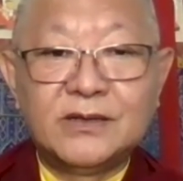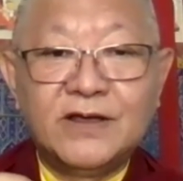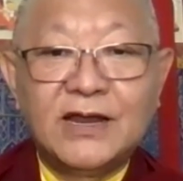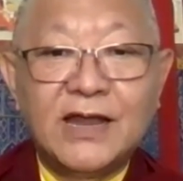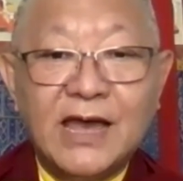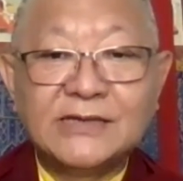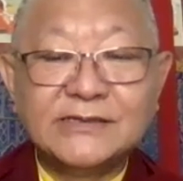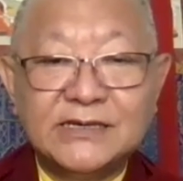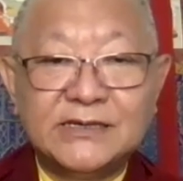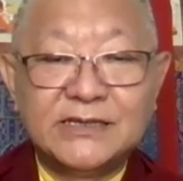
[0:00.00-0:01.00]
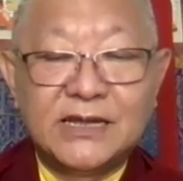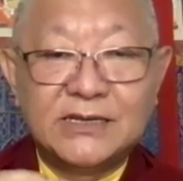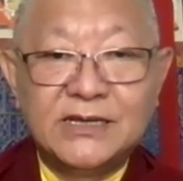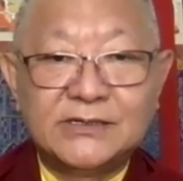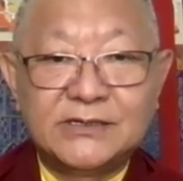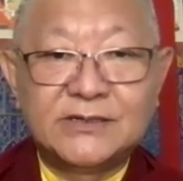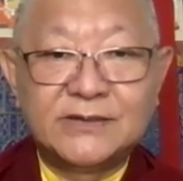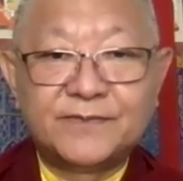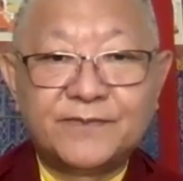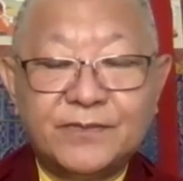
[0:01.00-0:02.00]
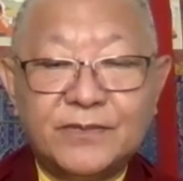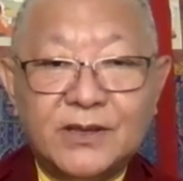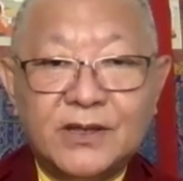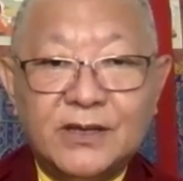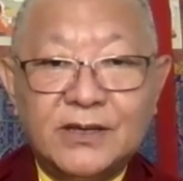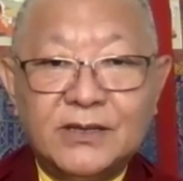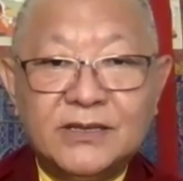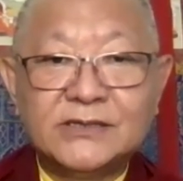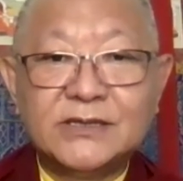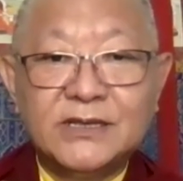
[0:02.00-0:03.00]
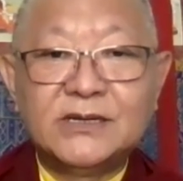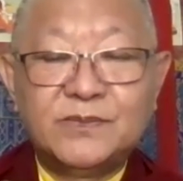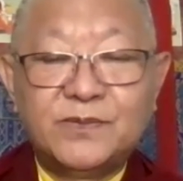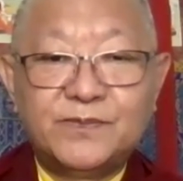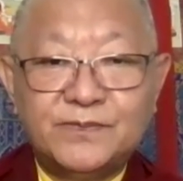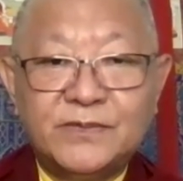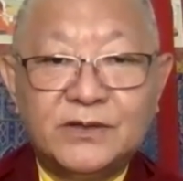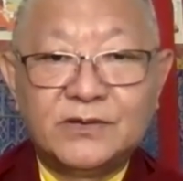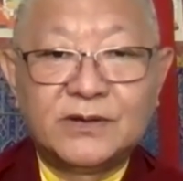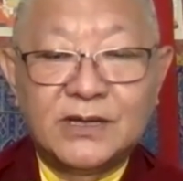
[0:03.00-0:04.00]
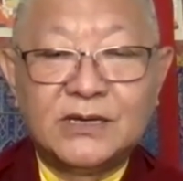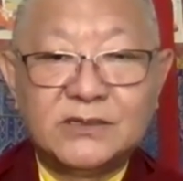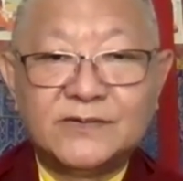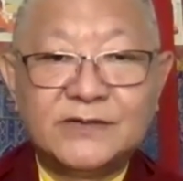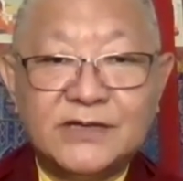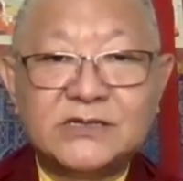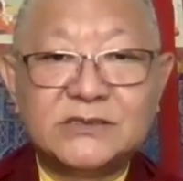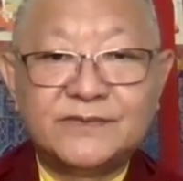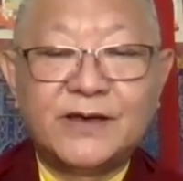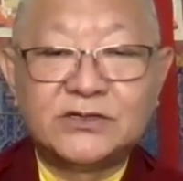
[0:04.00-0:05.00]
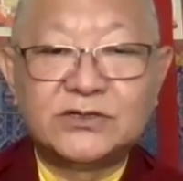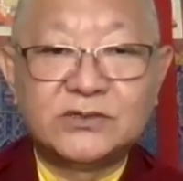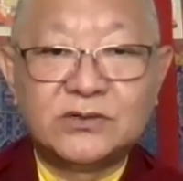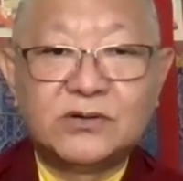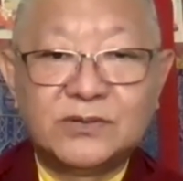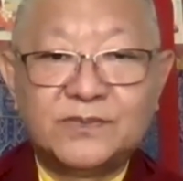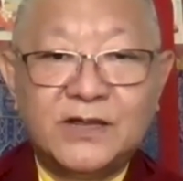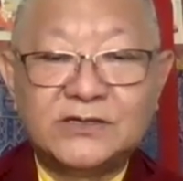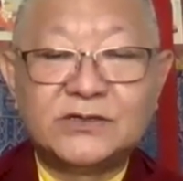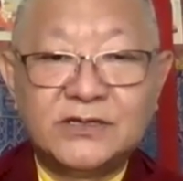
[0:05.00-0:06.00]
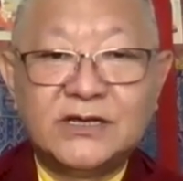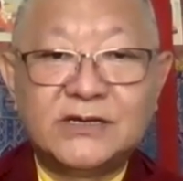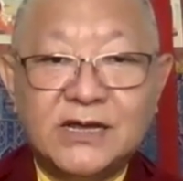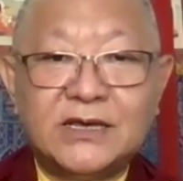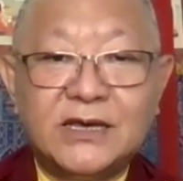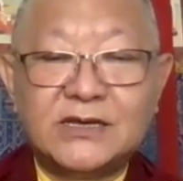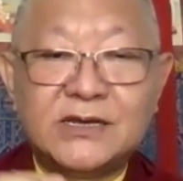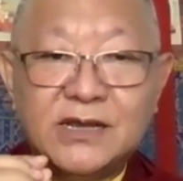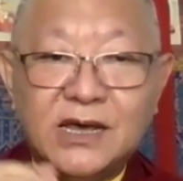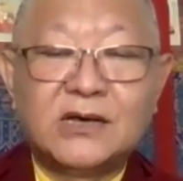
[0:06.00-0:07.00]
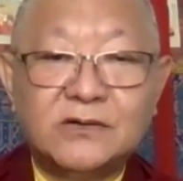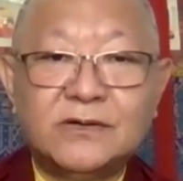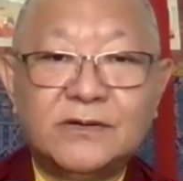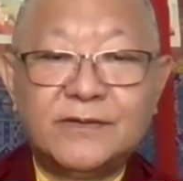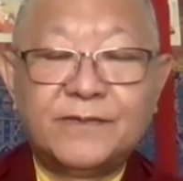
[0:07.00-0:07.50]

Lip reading: realizing that this little, kind of satisfaction or pleasure that I get now,